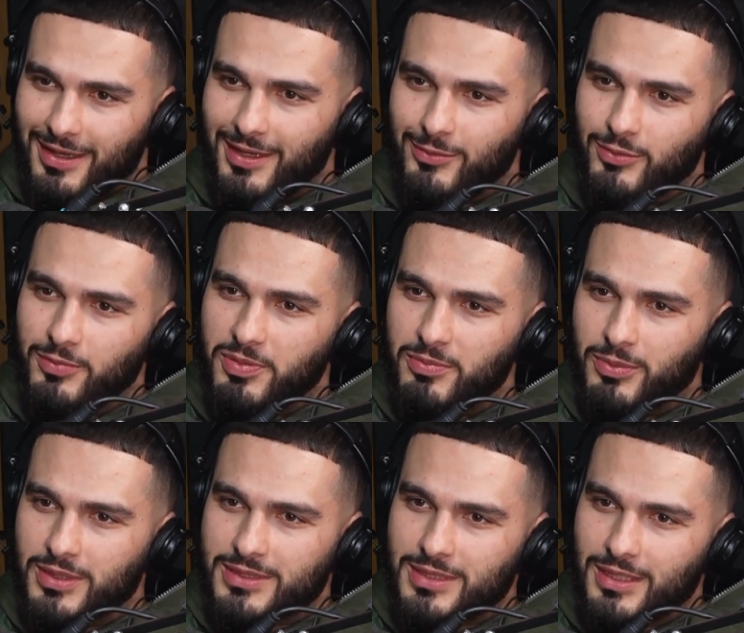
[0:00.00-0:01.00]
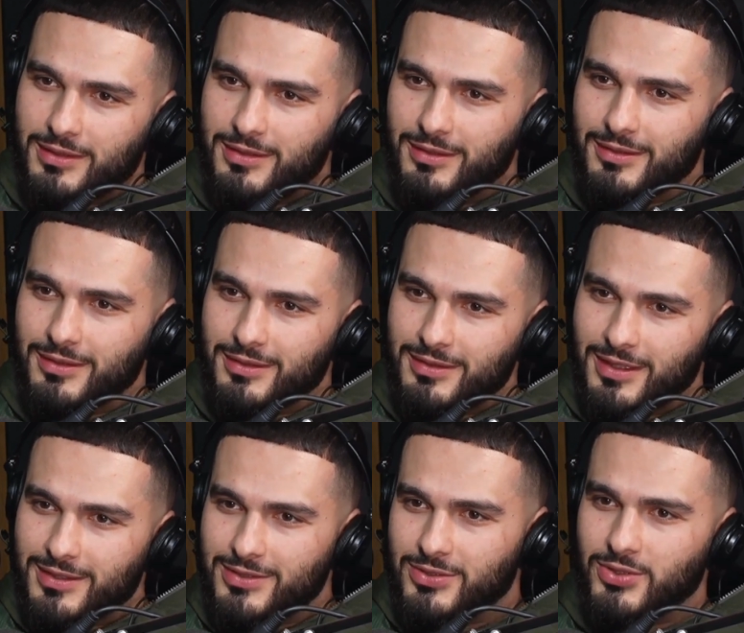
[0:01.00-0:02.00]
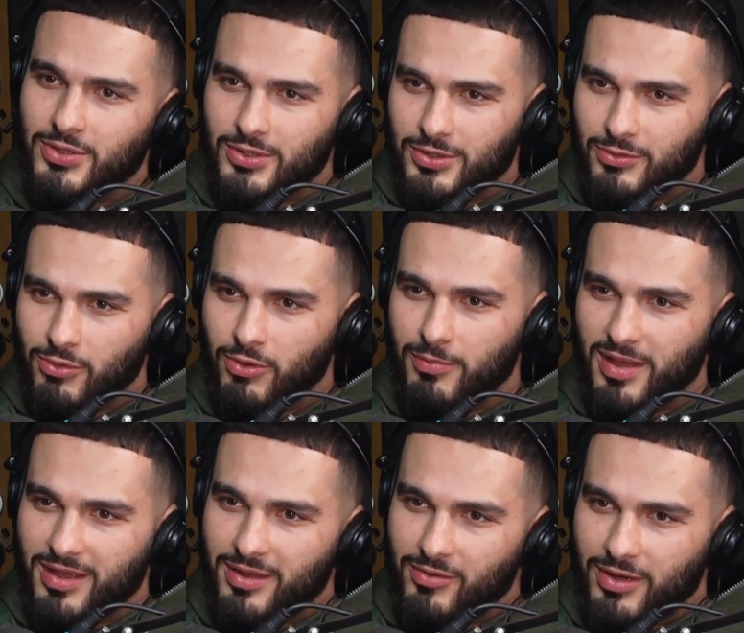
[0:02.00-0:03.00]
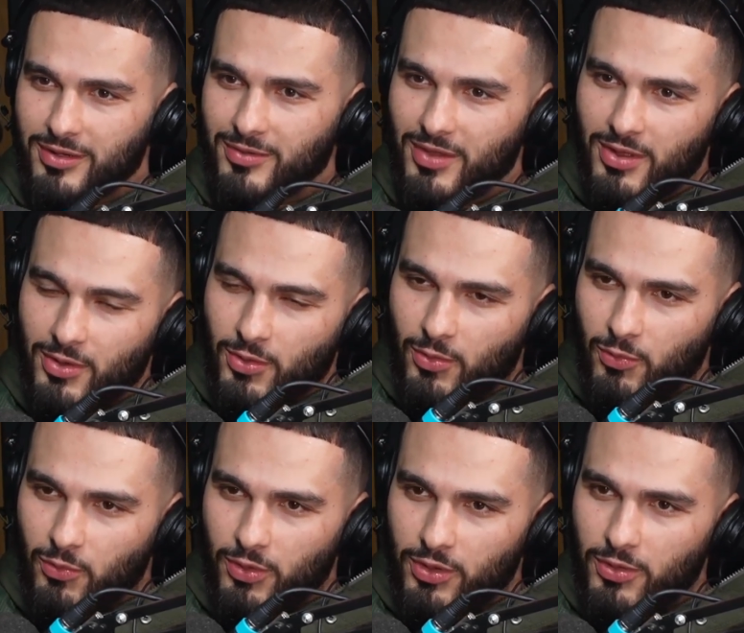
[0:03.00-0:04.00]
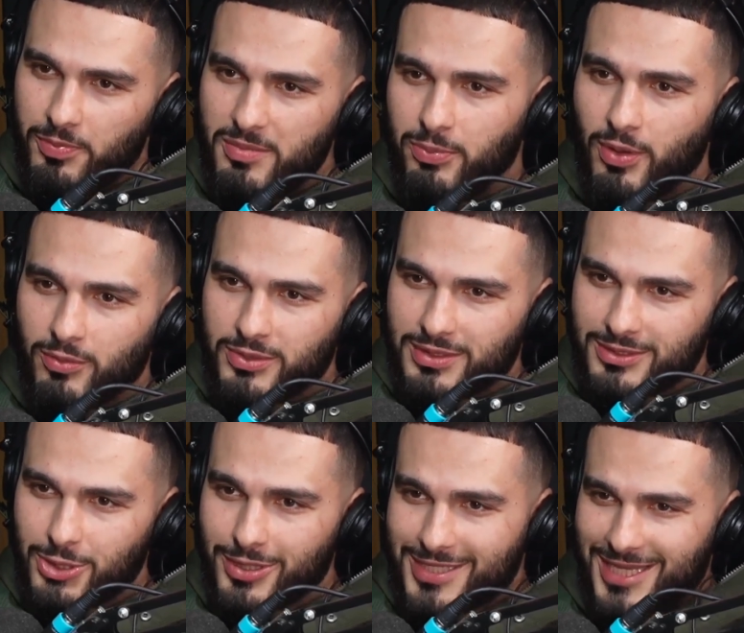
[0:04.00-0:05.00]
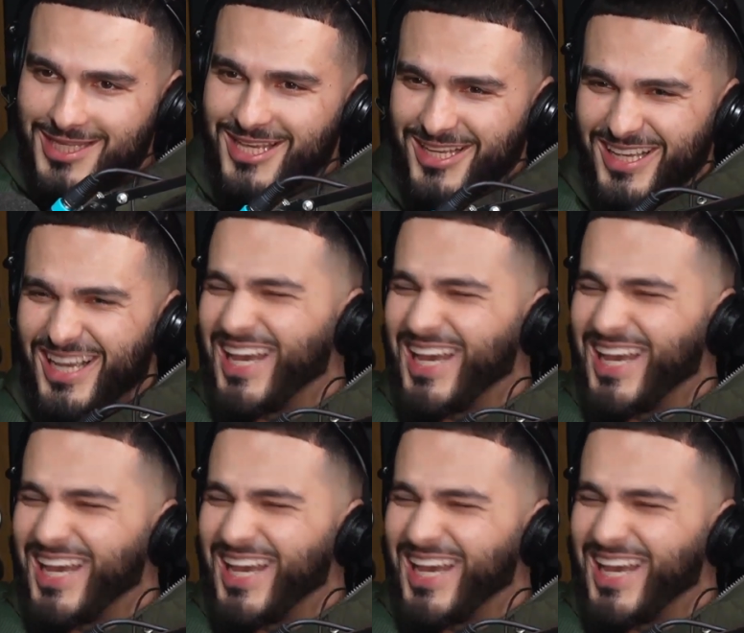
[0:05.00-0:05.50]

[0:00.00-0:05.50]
and all the people that said yes to growing my hair out were not people I was attracted to.